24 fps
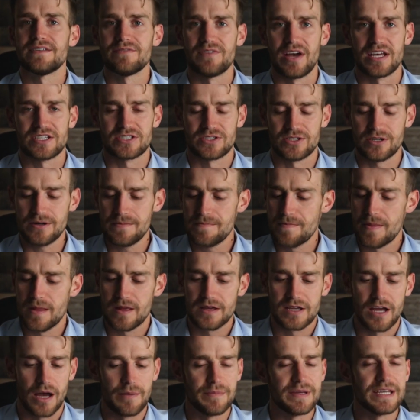Investor,
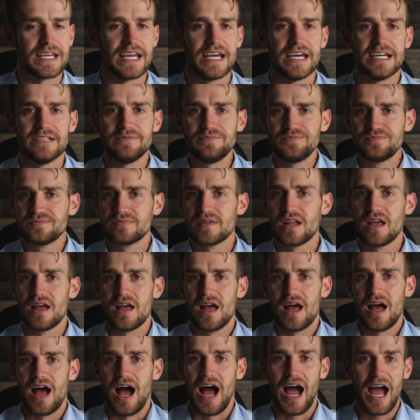coming in.
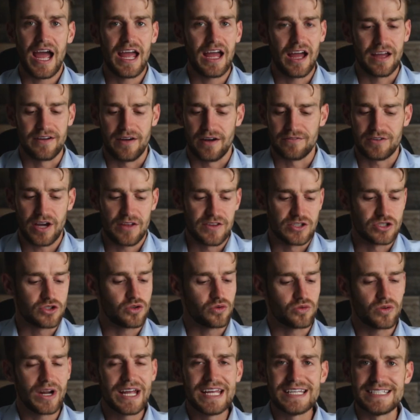Hi, I, I've got this
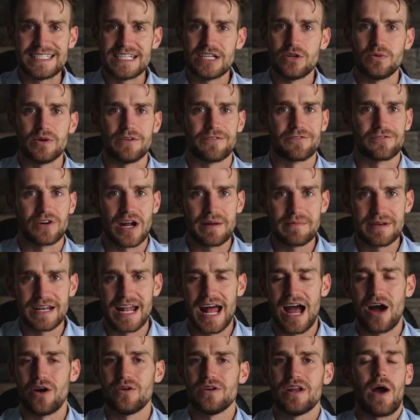great deal. We framed it
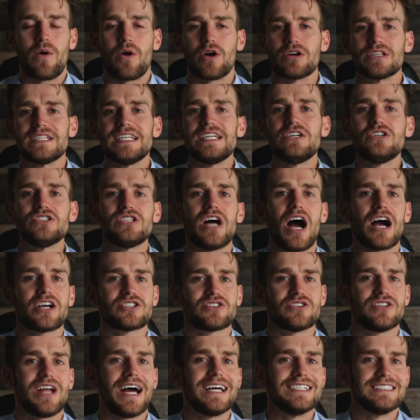out. Now our legal
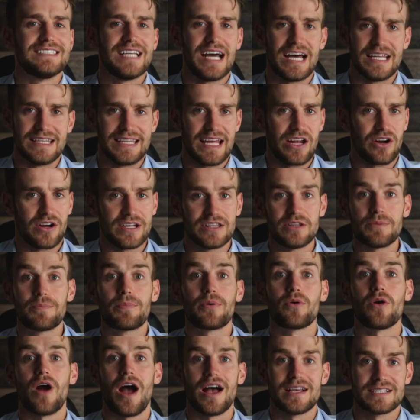docs are not done; they are in the
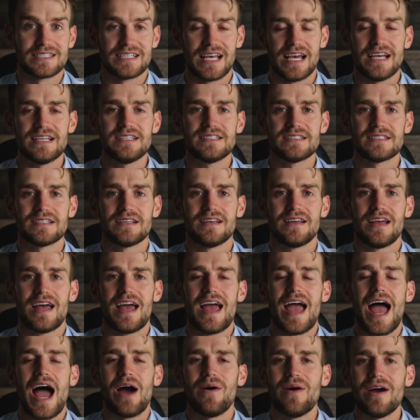process.
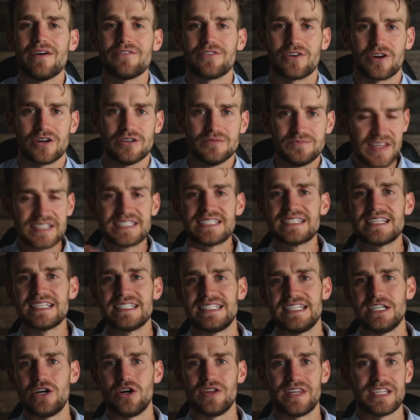However, this is the
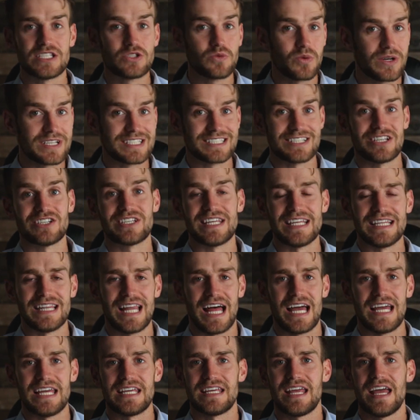deal. This is what it's looking
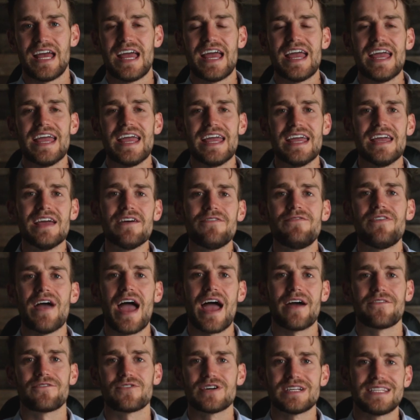like. If
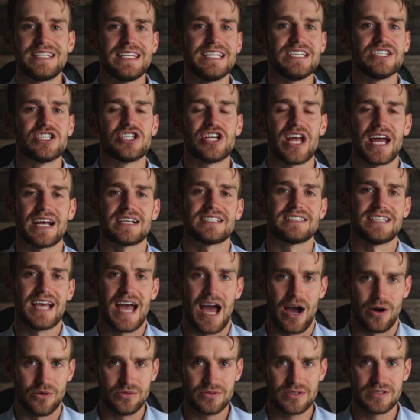everything checks
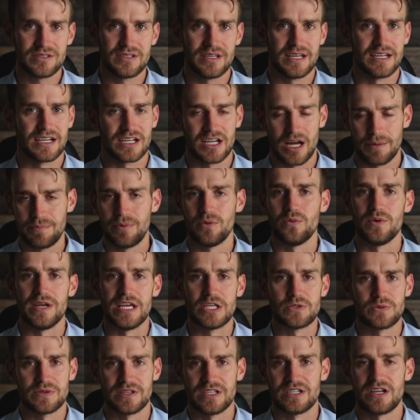out in a couple
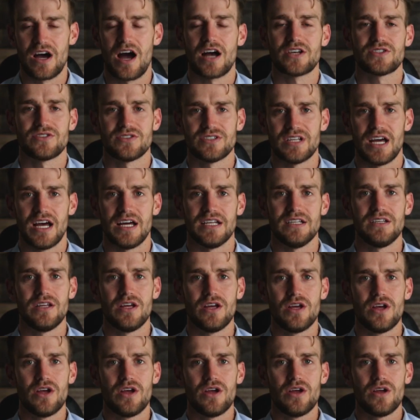weeks when the docs are done,
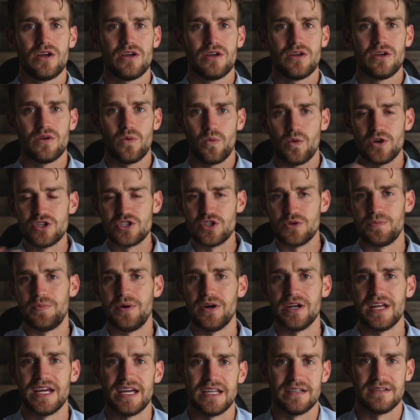would you
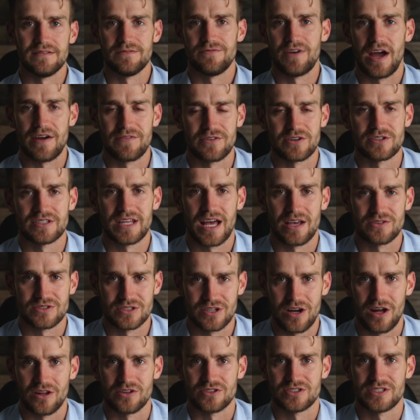put in five hundred thousand
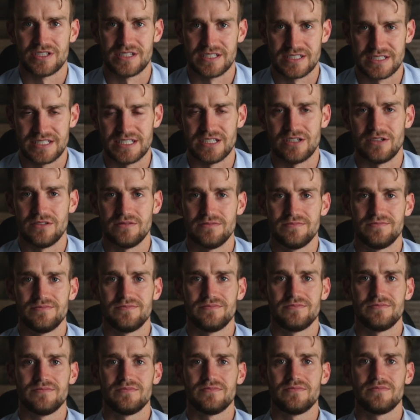dollars to this deal?
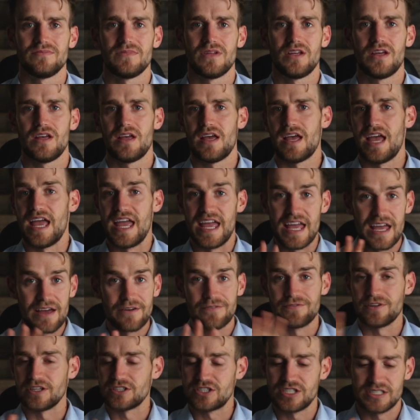
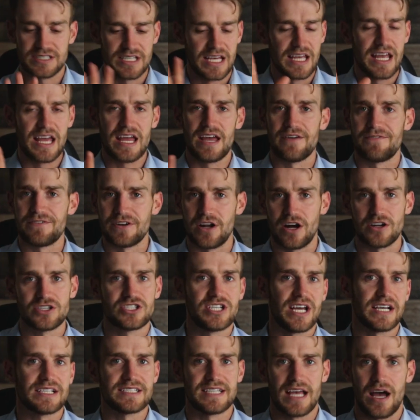If let's just say if it all
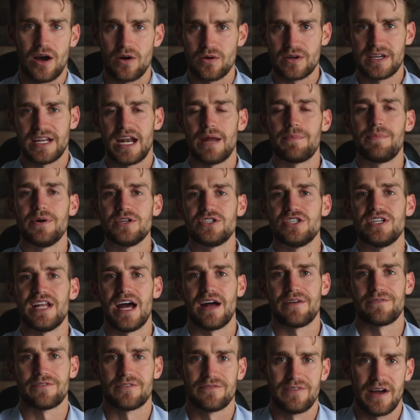checks out, can I put you
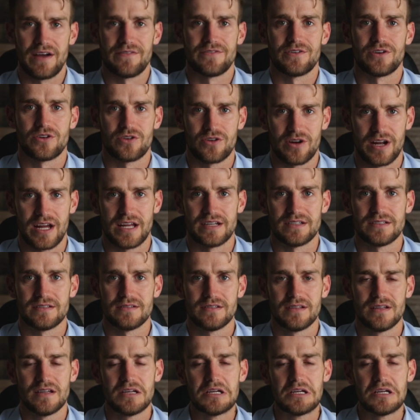down for five hundred grand?"